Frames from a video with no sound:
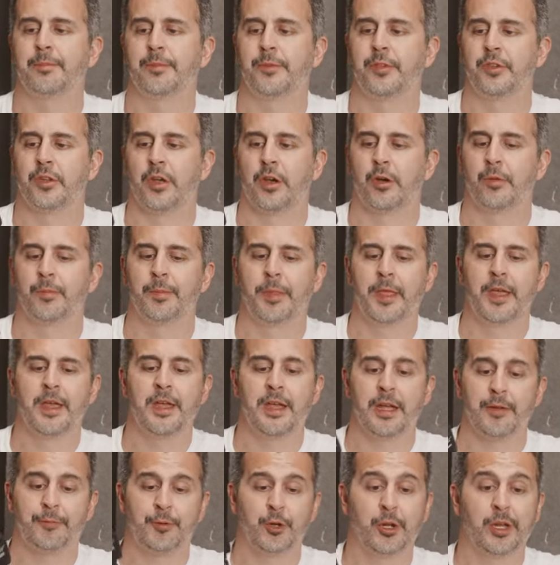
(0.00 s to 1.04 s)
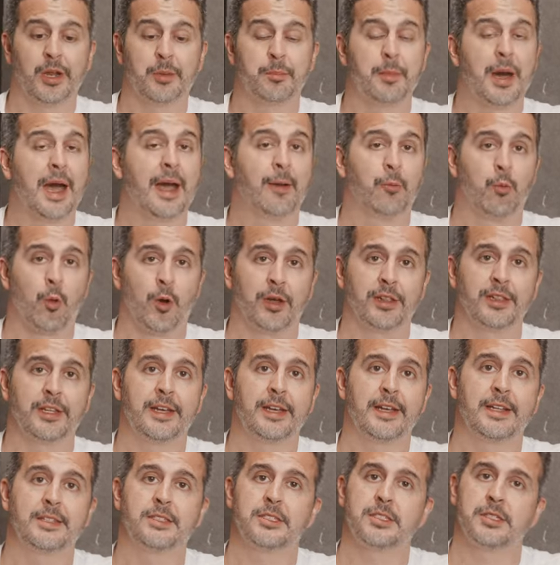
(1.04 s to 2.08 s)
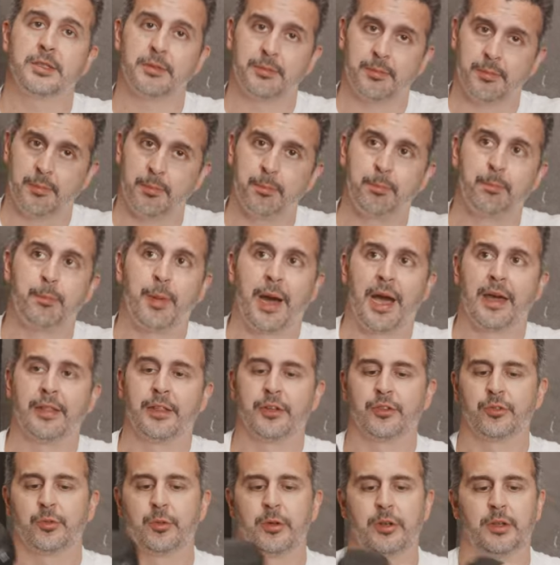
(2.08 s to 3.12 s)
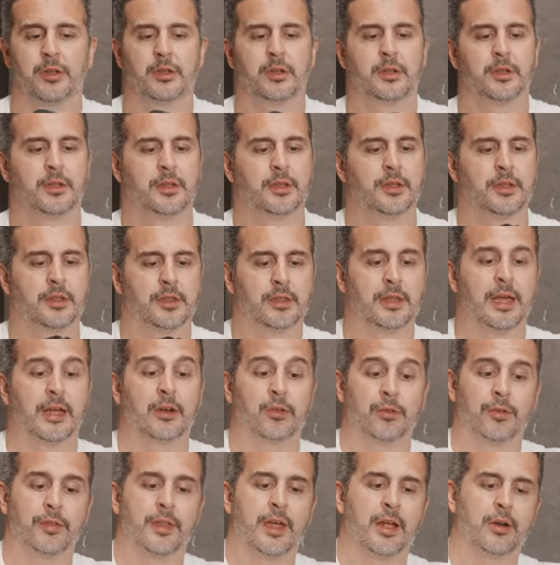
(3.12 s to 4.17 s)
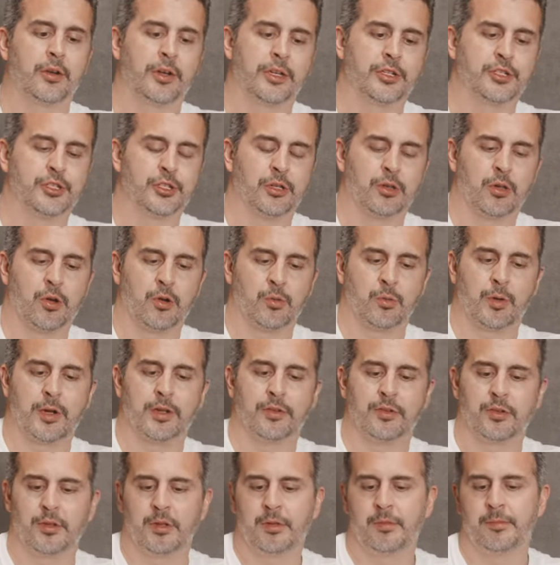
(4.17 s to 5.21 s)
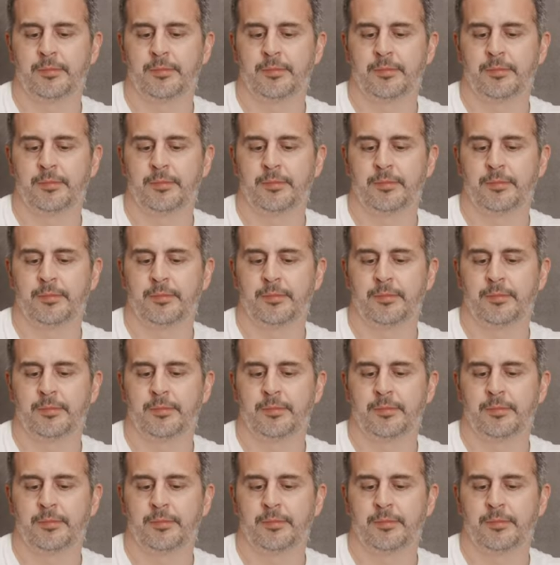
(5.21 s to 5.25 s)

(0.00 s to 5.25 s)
So if you're gonna buy one lens, buy this one. That'll get you a long ways.